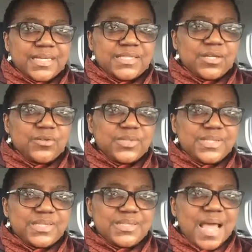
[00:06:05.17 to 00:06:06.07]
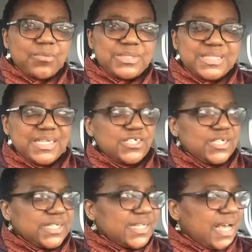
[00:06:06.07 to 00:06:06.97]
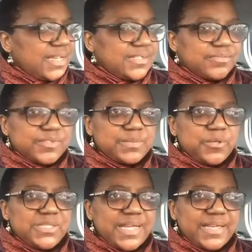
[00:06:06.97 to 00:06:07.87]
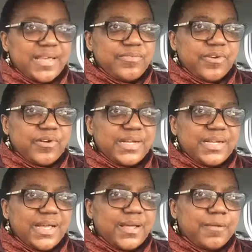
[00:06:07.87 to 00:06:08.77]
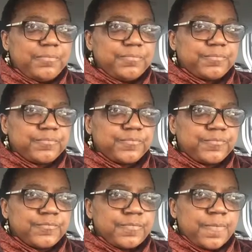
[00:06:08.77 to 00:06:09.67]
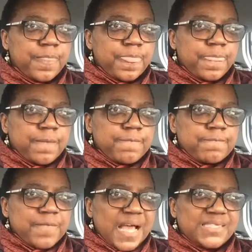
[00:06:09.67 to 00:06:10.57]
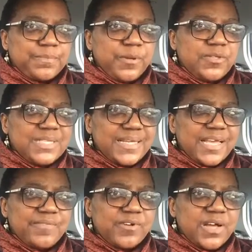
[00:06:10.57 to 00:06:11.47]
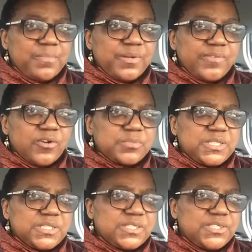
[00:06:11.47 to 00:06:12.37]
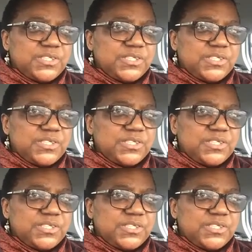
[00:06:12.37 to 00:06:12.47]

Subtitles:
So that was essentially the kind of response I gave her, and I suppose I gave her a couple of options.